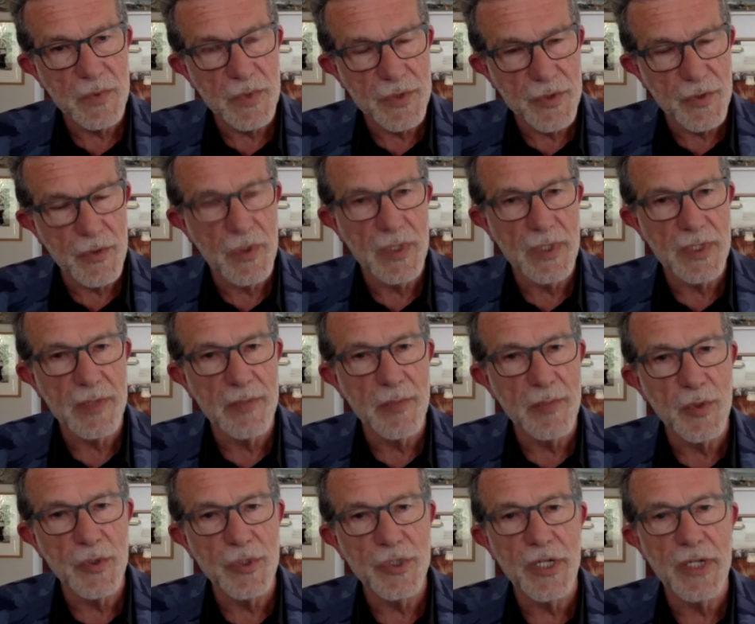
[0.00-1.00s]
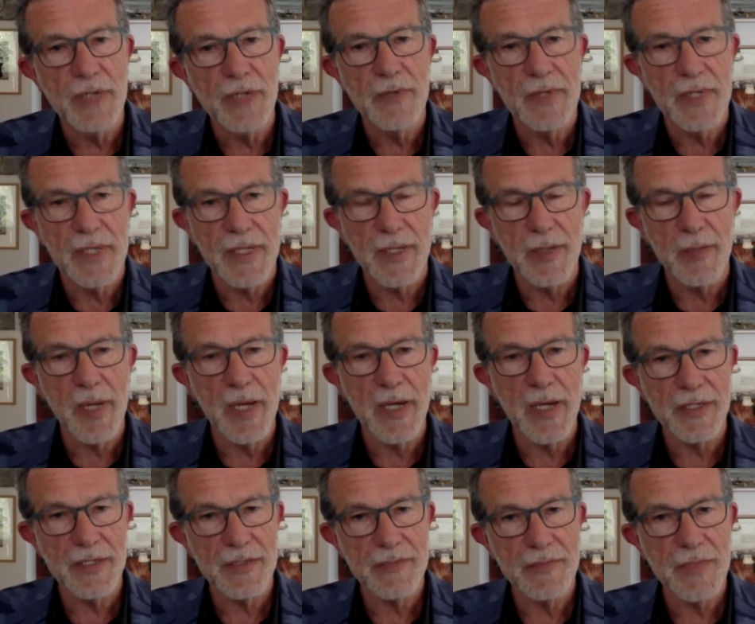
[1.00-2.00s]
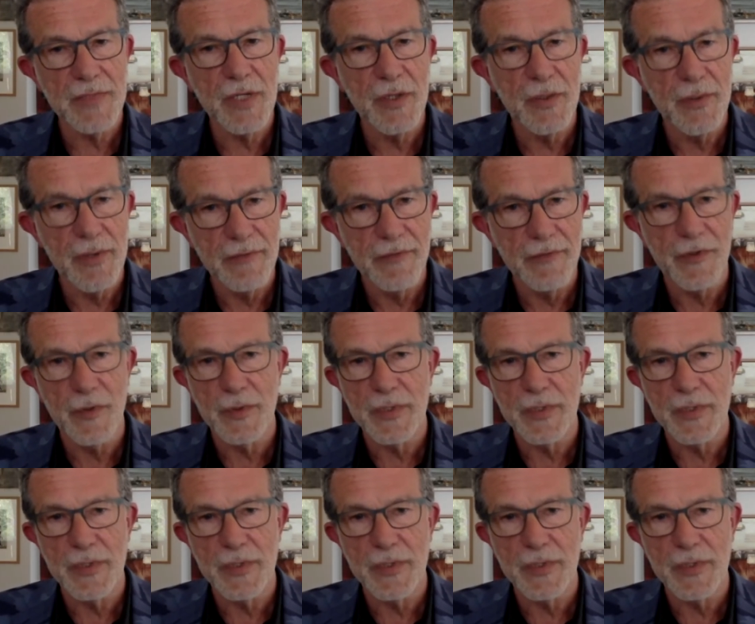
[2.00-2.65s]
talk a little more generally about her influence?